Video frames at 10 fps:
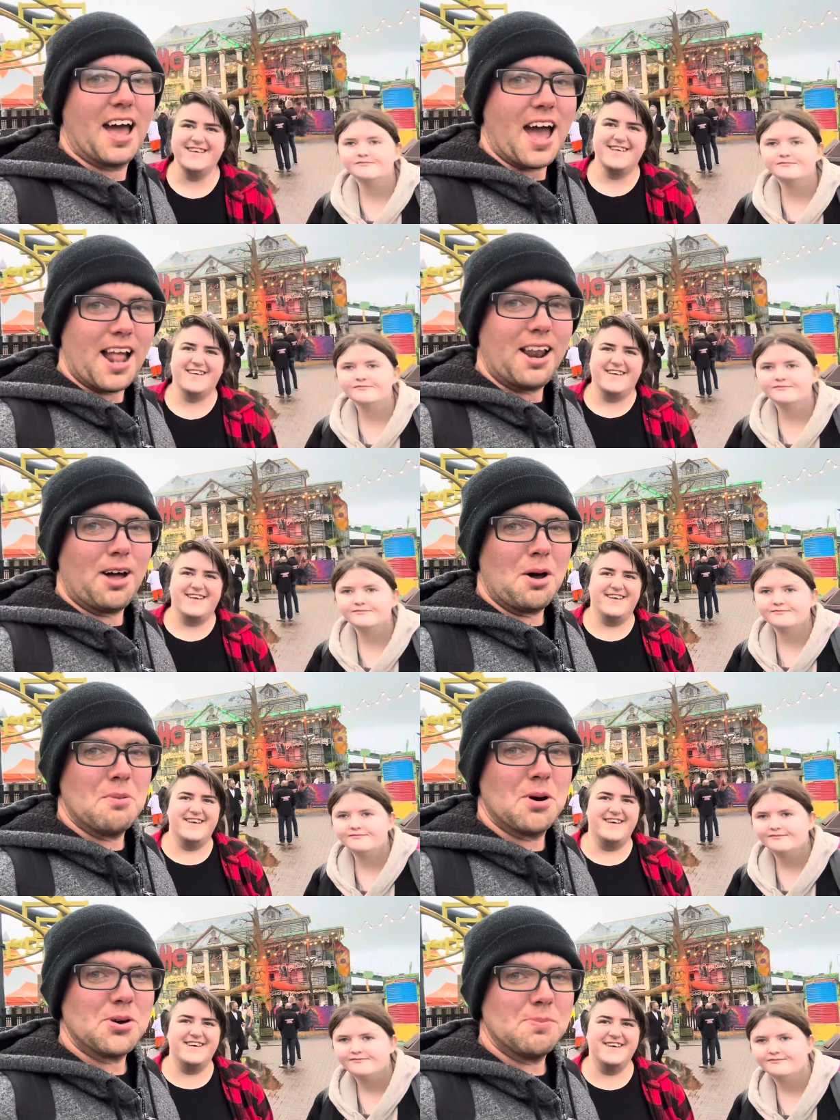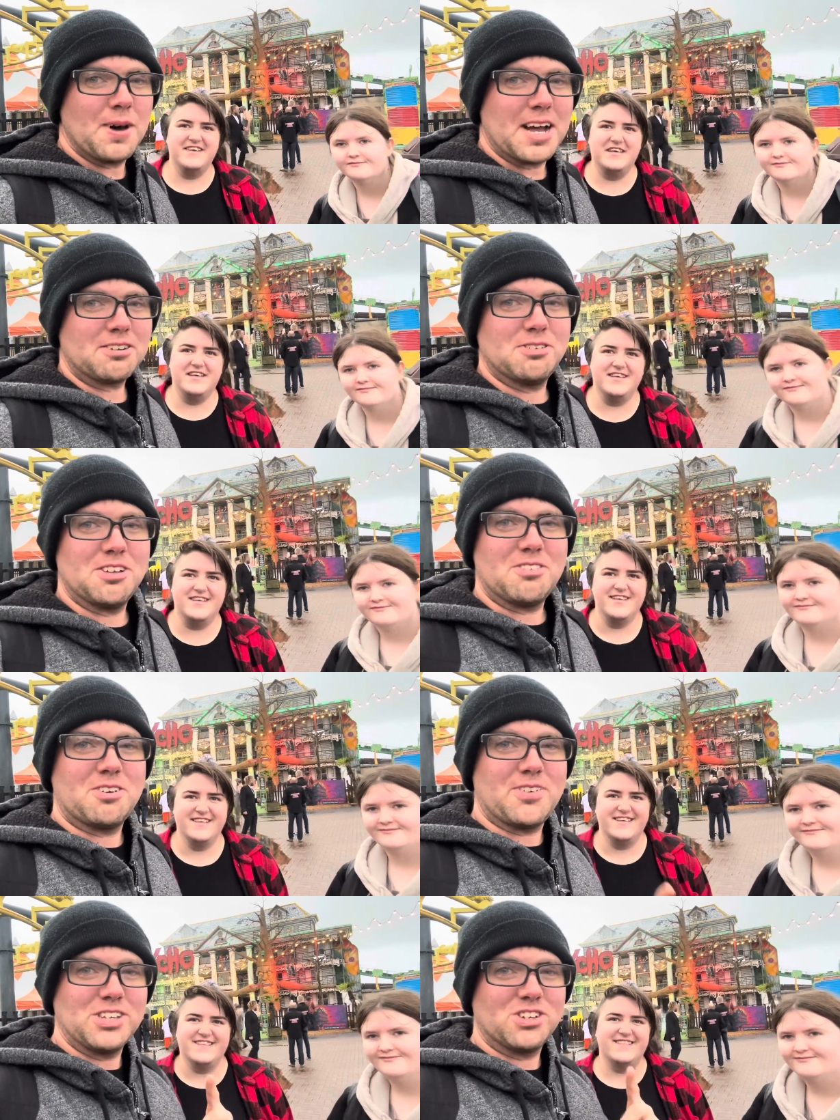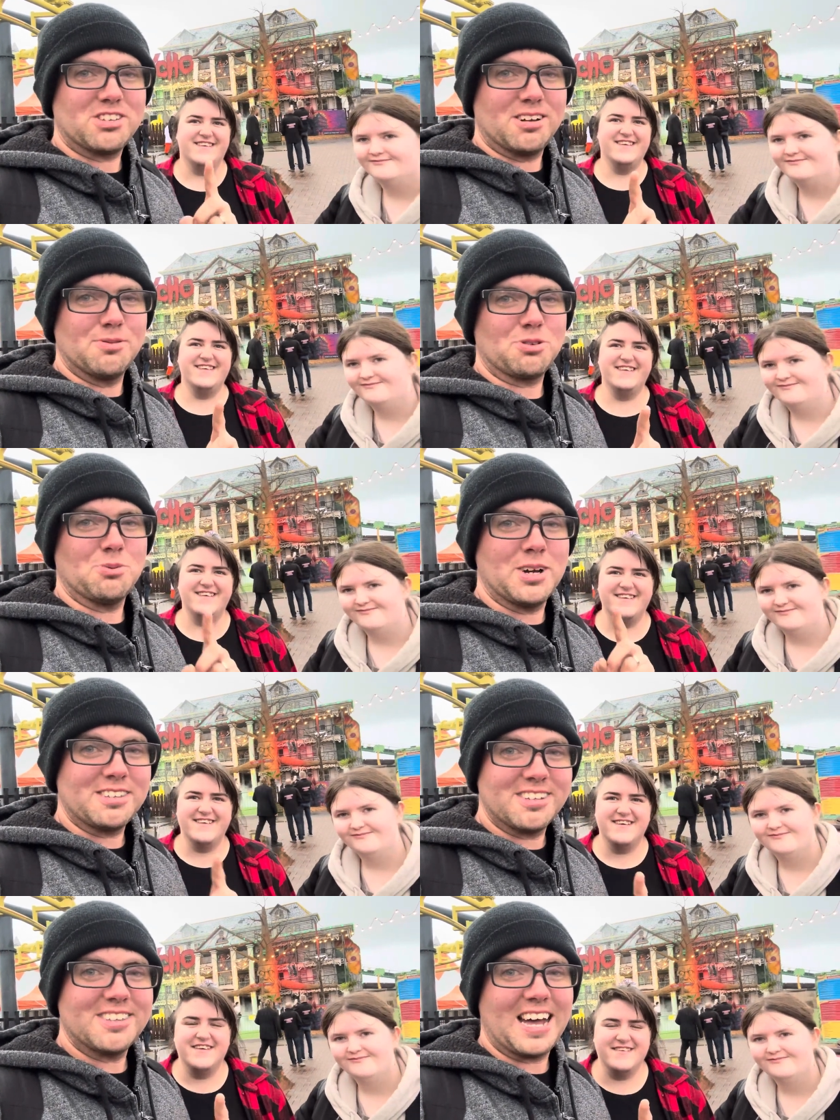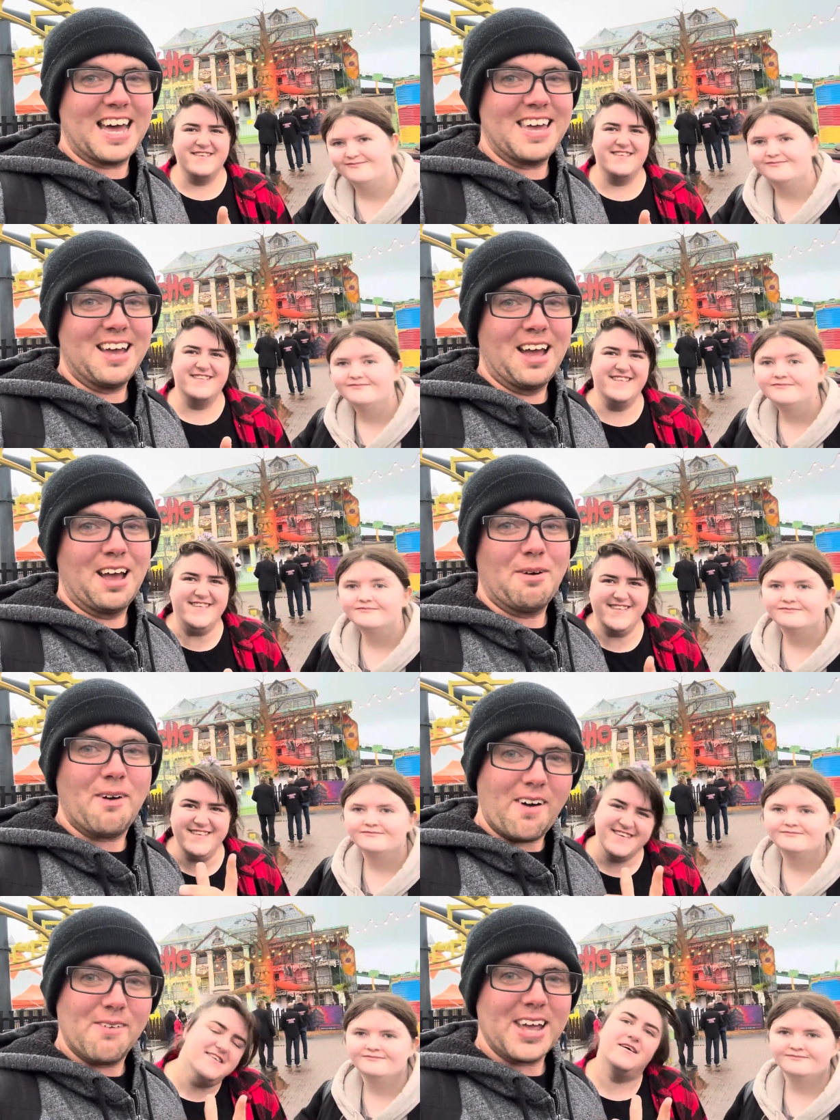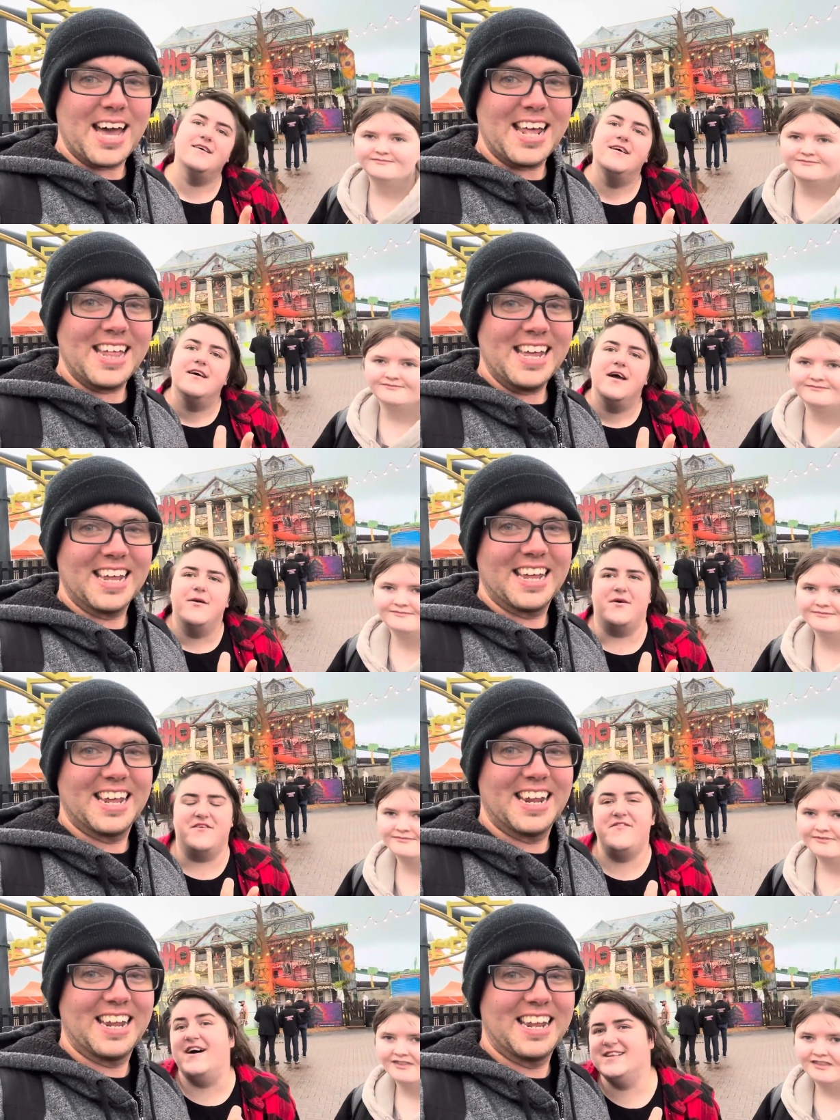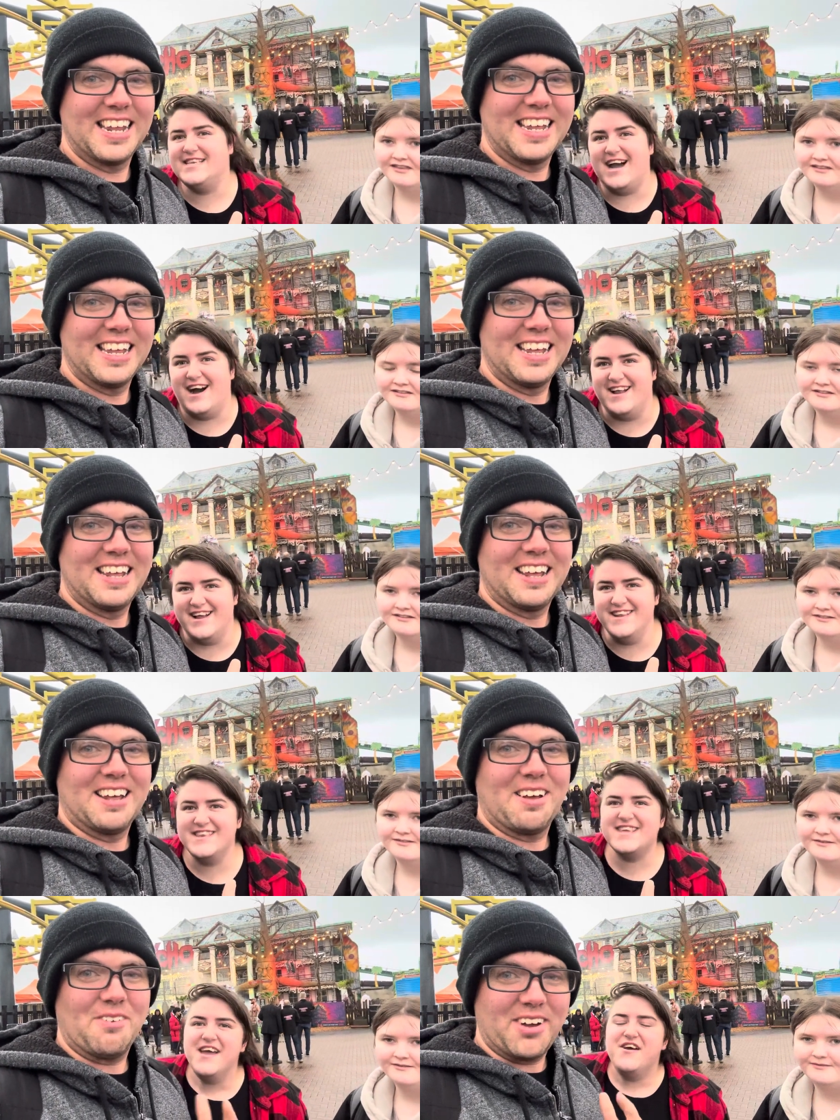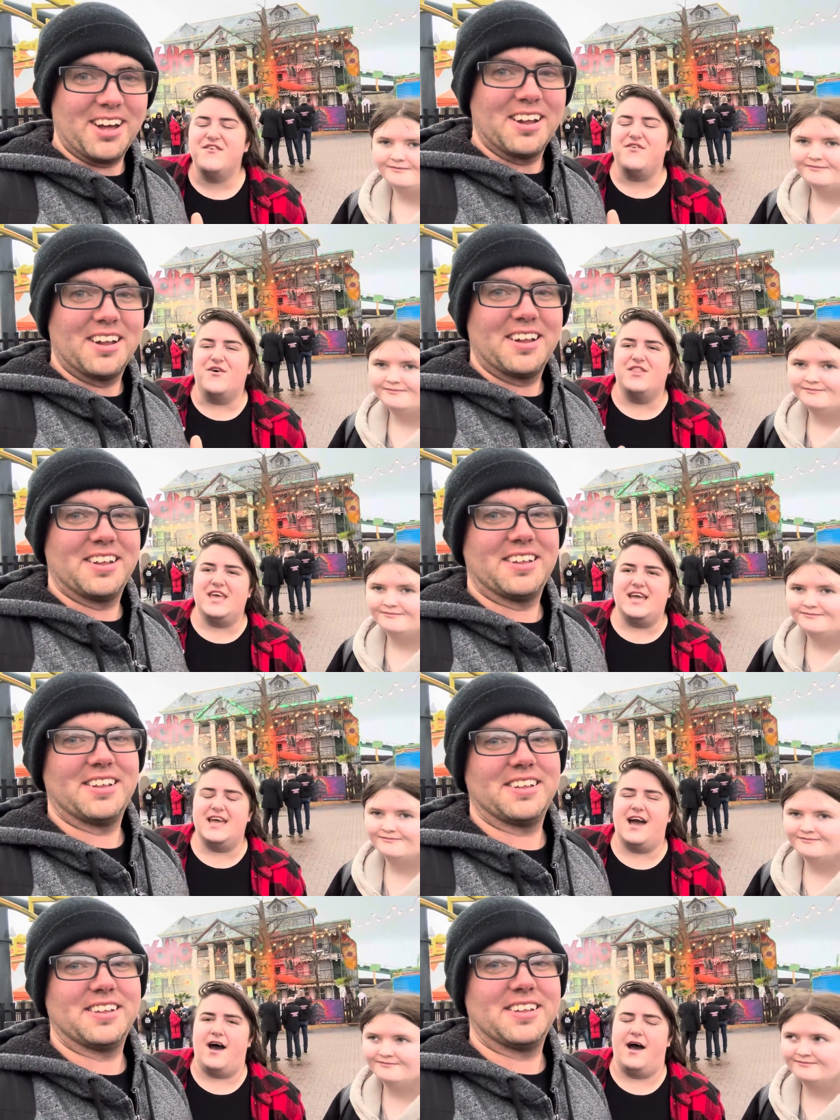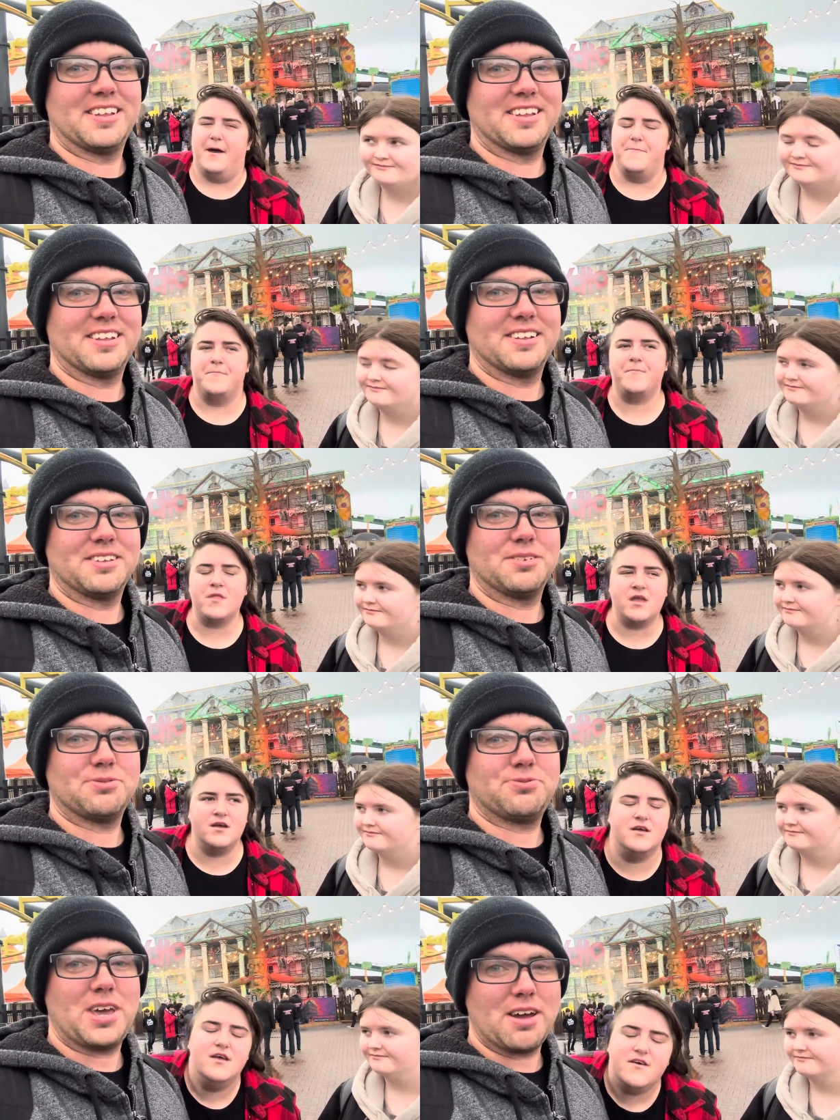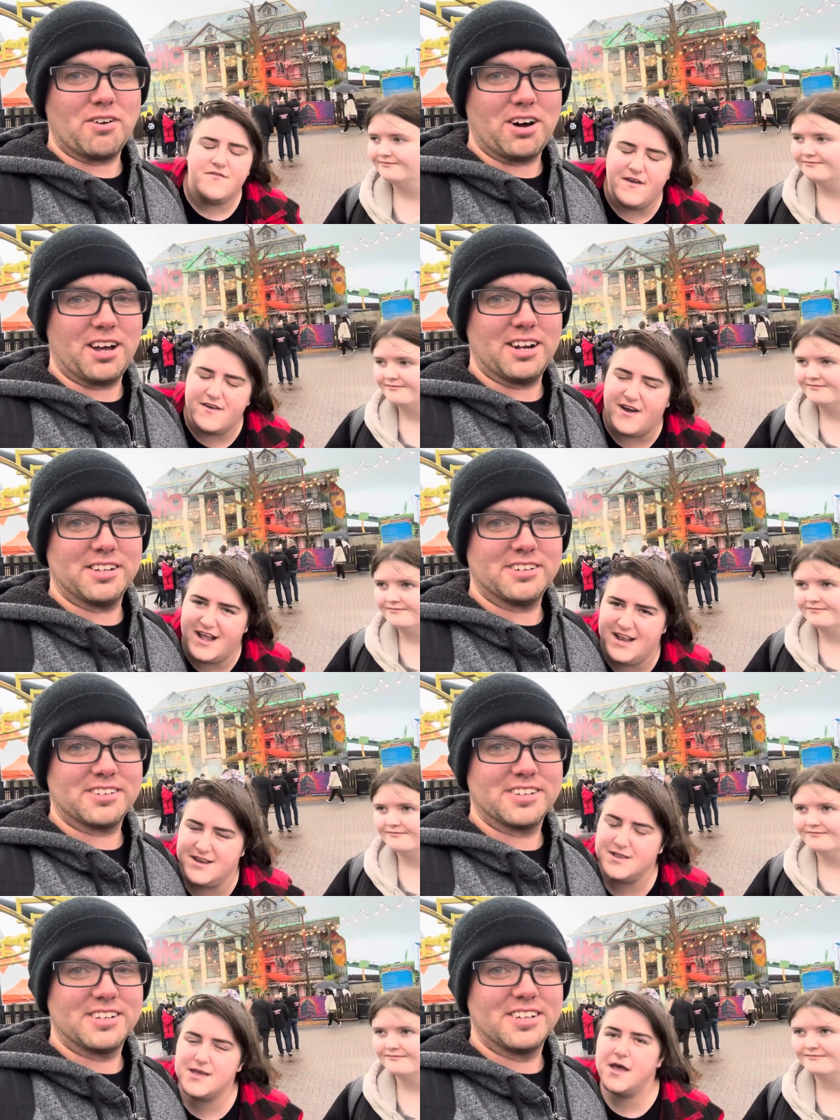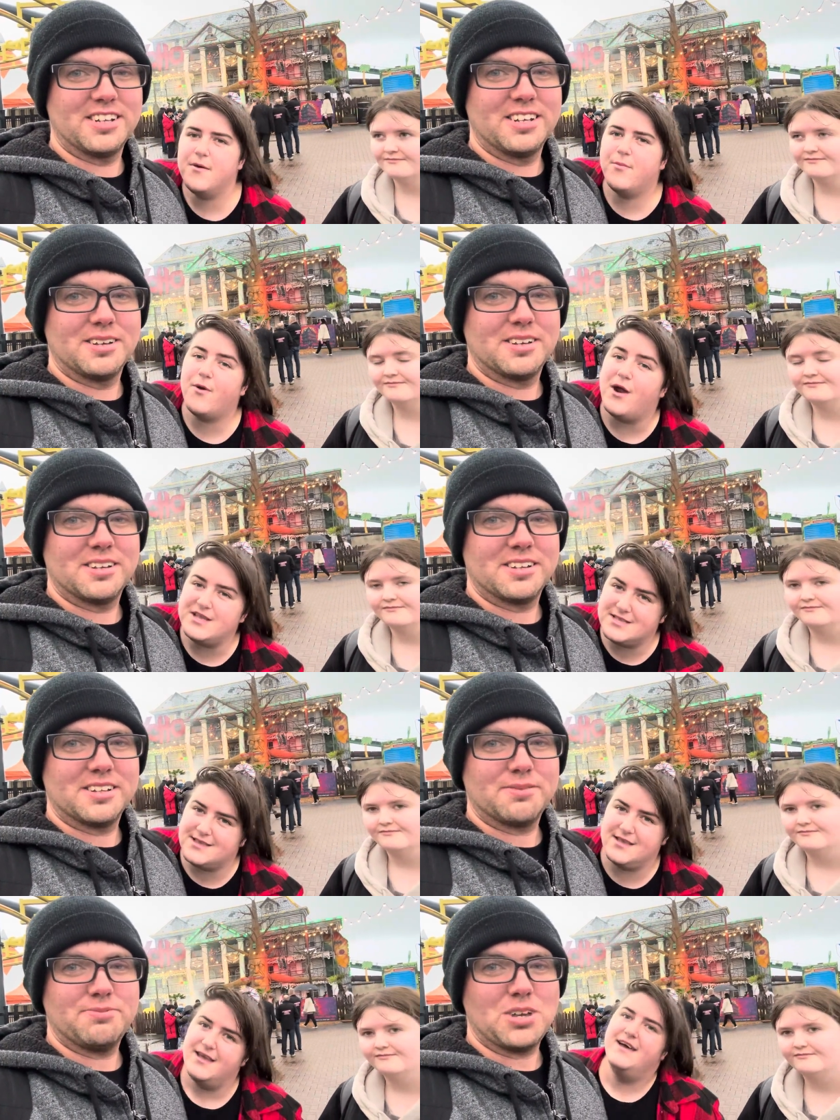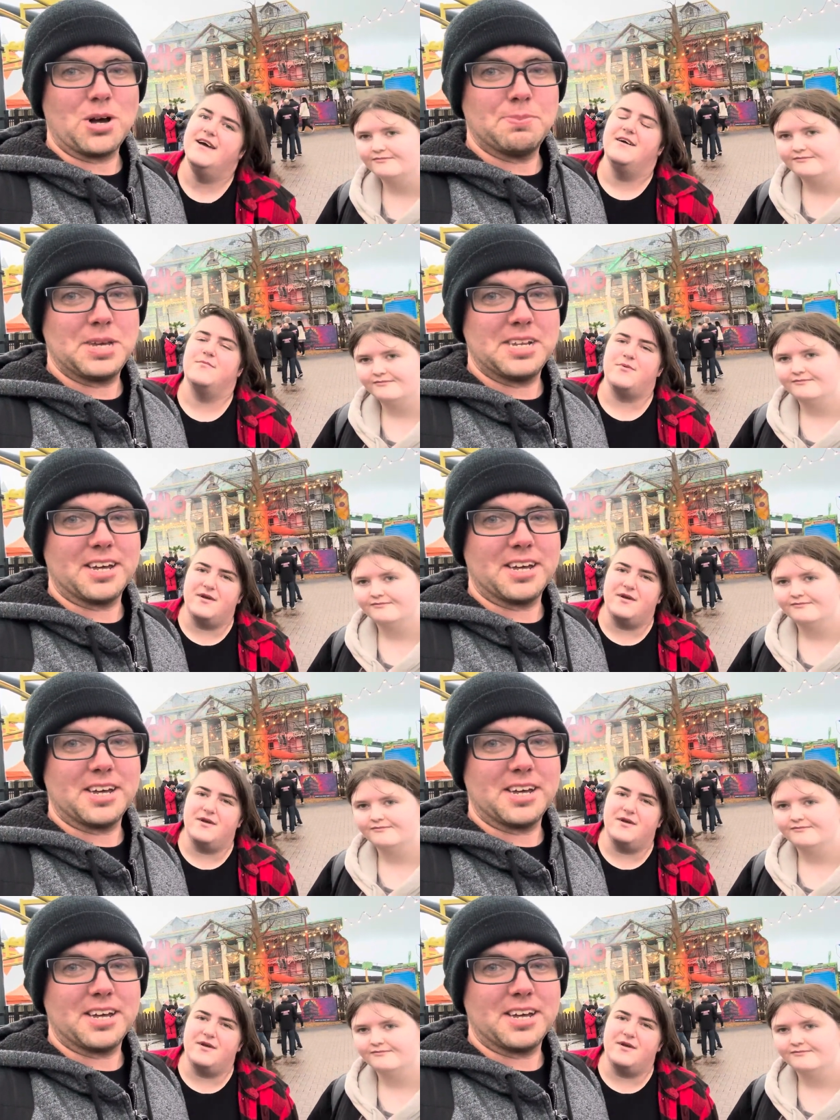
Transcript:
Speaker 1: Hello and welcome back to another Adventure Times. Where today, where are we, Hayley?
Speaker 2: We're at Fantasy Island for the um, Island. Island. Press
Speaker 1: VIP